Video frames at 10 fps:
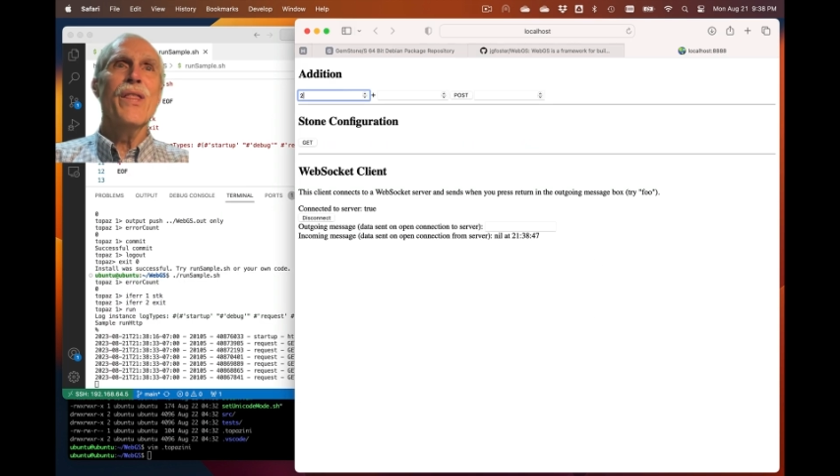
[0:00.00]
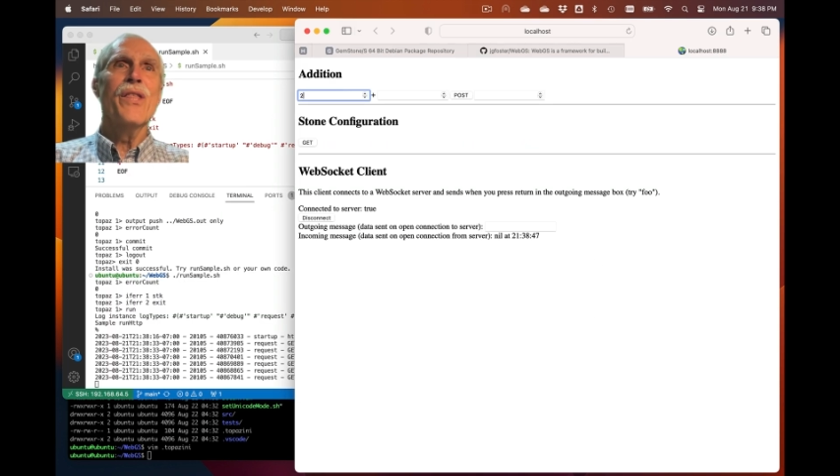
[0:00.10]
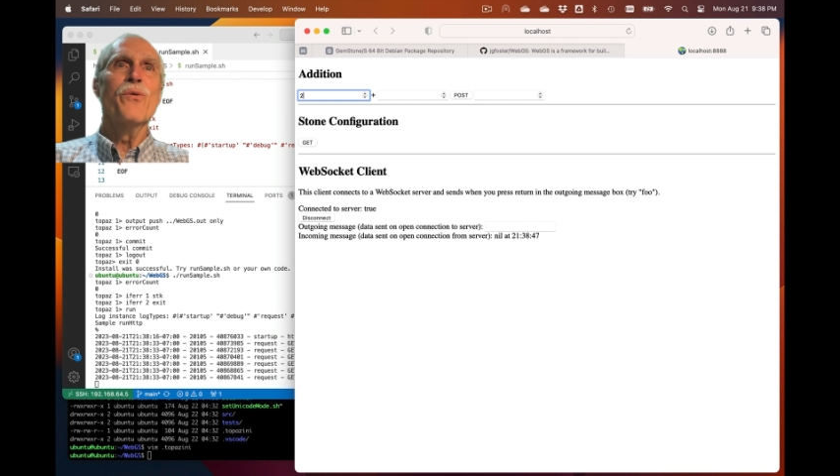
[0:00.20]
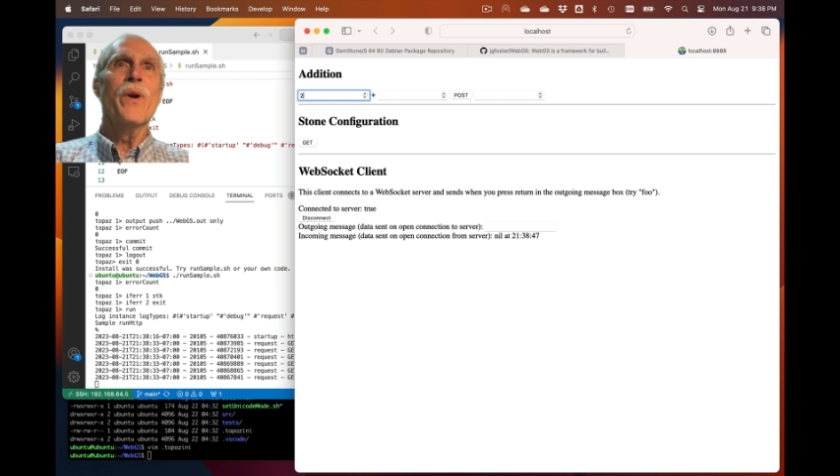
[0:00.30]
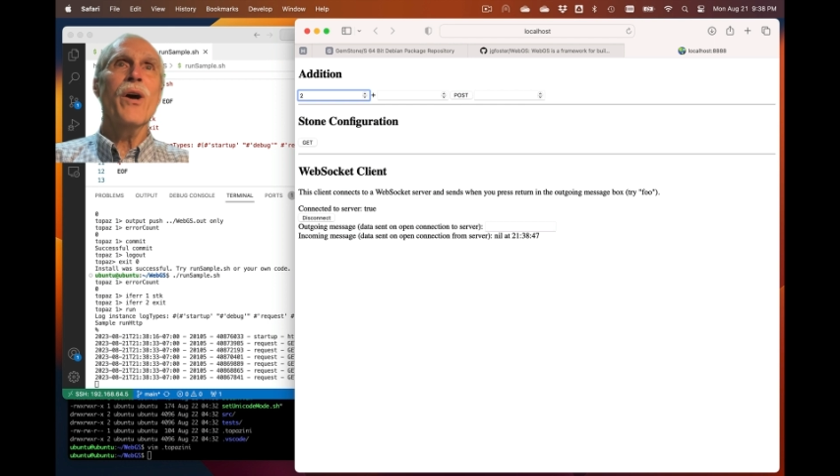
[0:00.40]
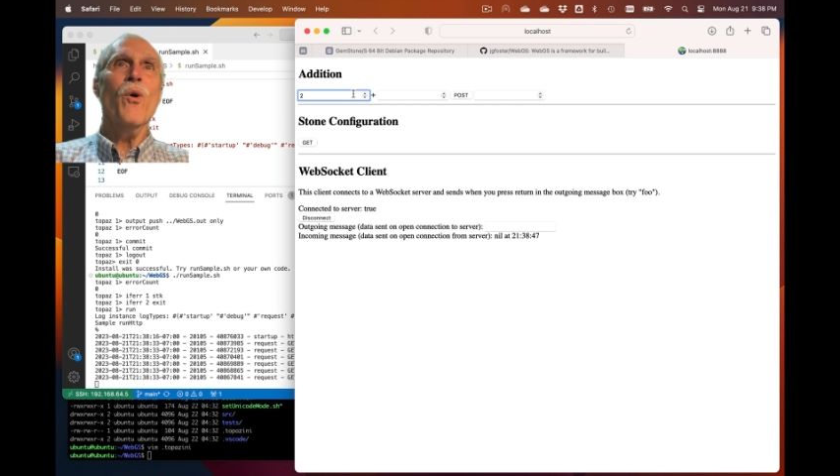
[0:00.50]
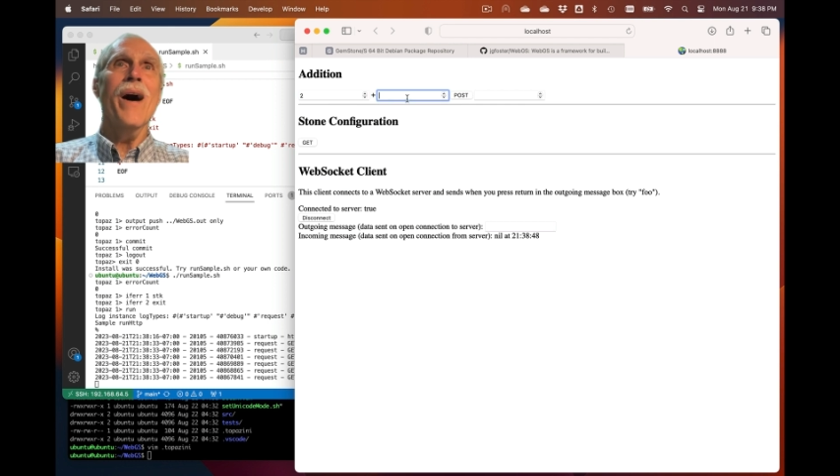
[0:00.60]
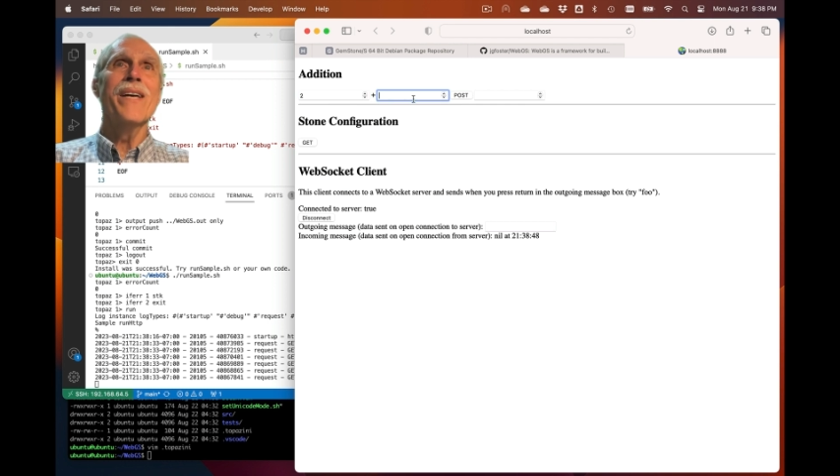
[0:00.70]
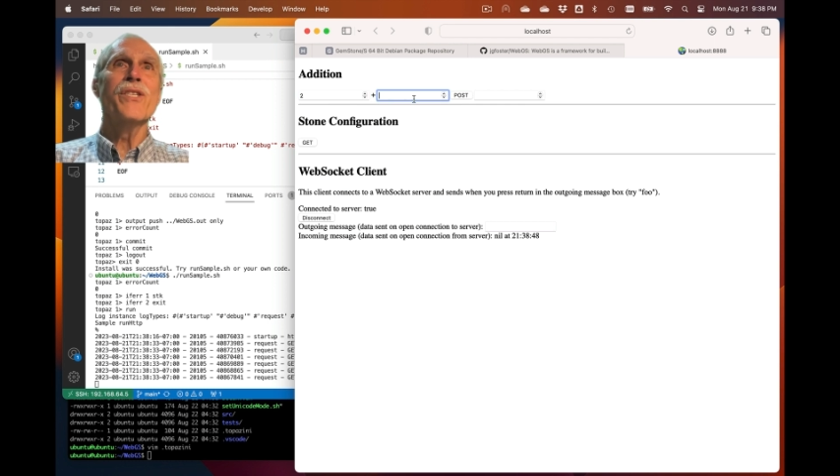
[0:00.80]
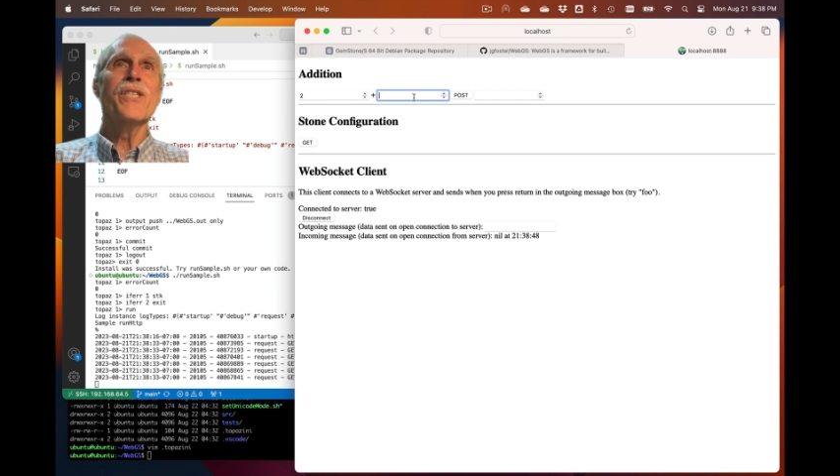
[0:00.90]
the
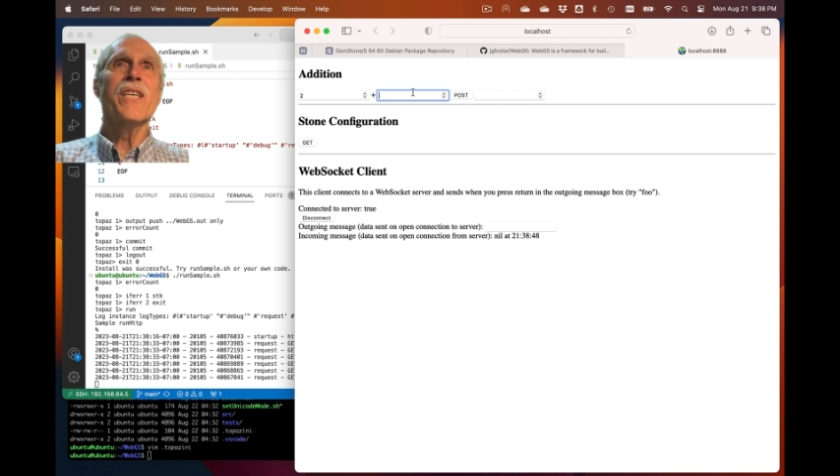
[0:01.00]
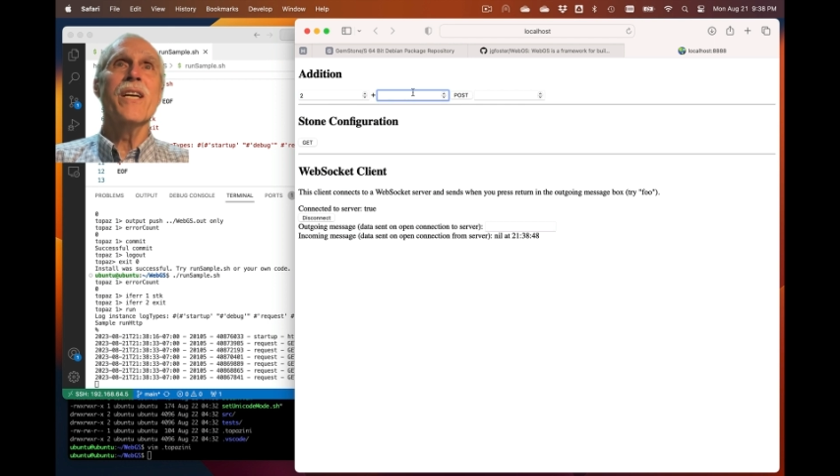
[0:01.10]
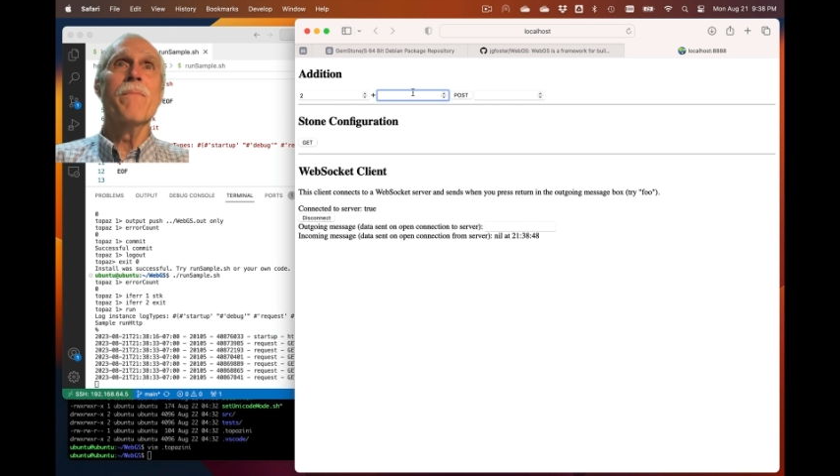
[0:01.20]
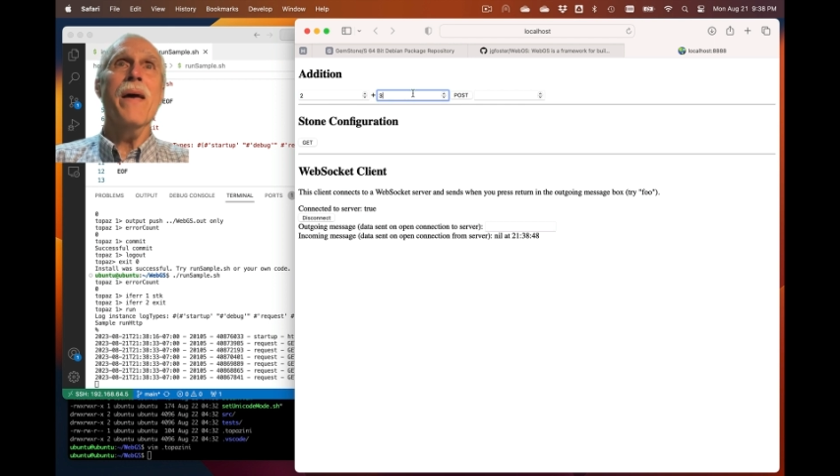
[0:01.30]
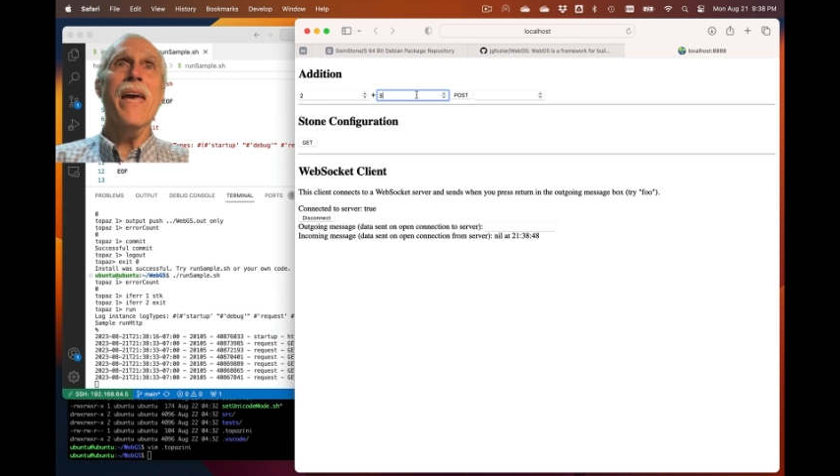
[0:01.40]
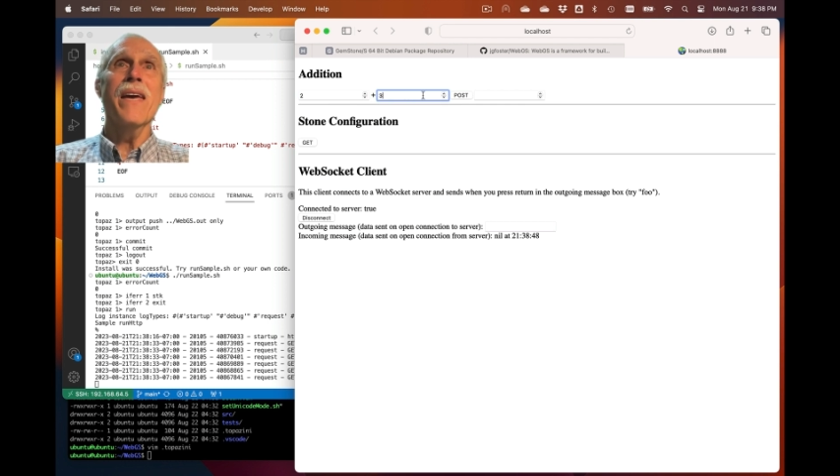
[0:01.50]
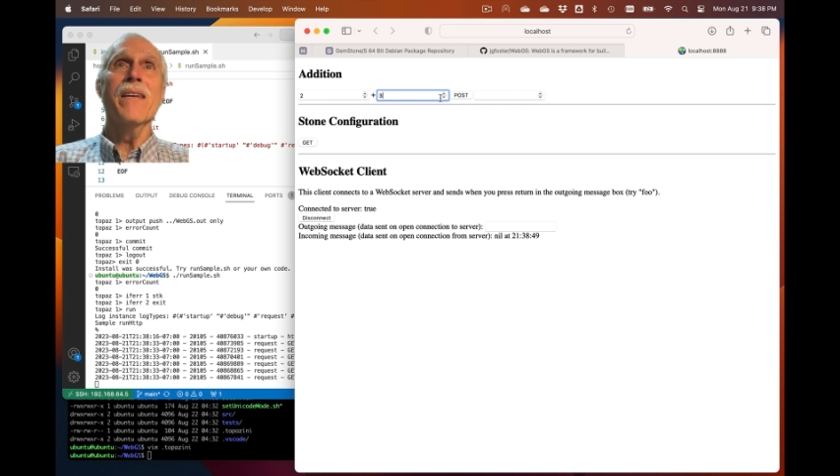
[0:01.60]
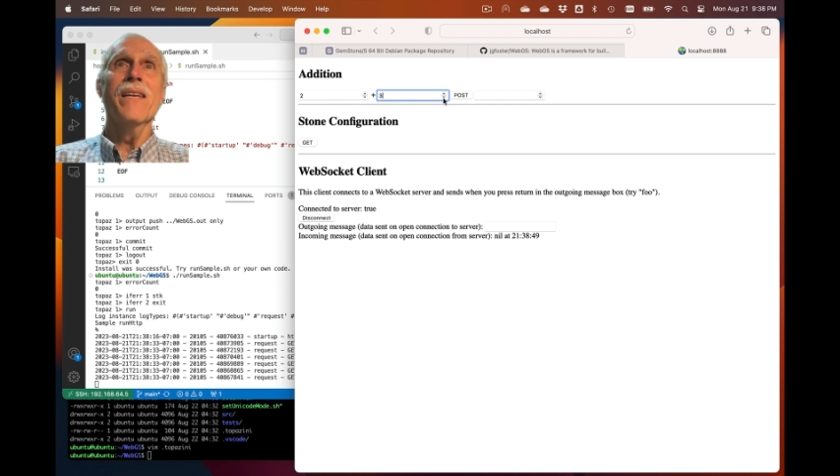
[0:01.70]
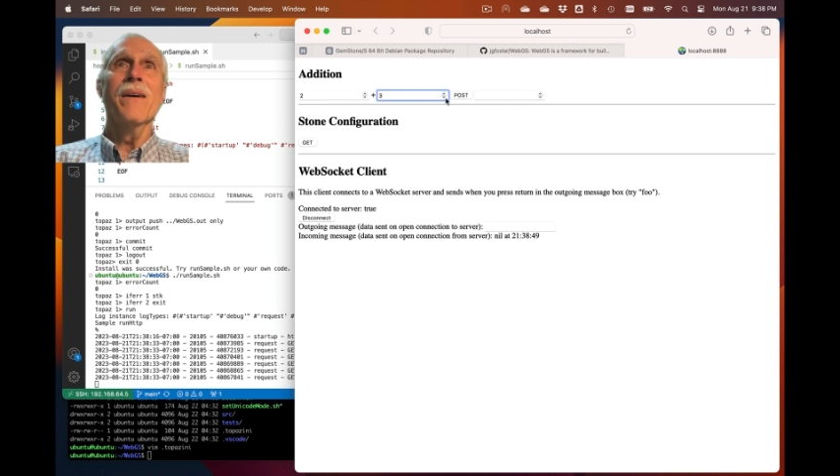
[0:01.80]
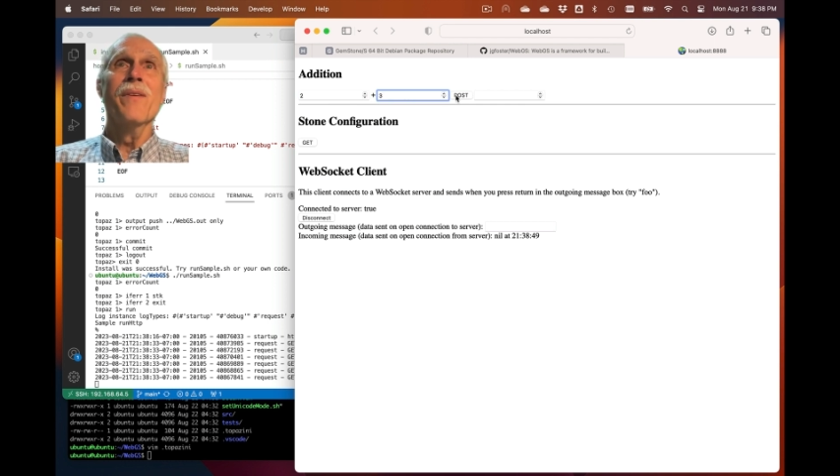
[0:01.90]
requests that are
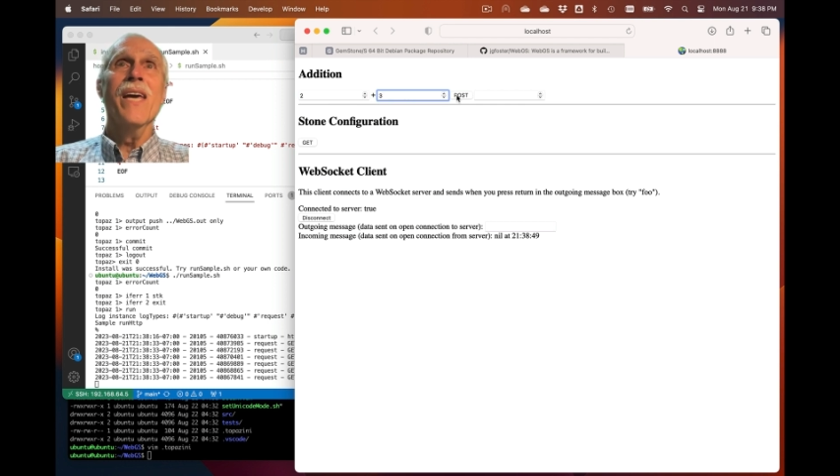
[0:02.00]
made,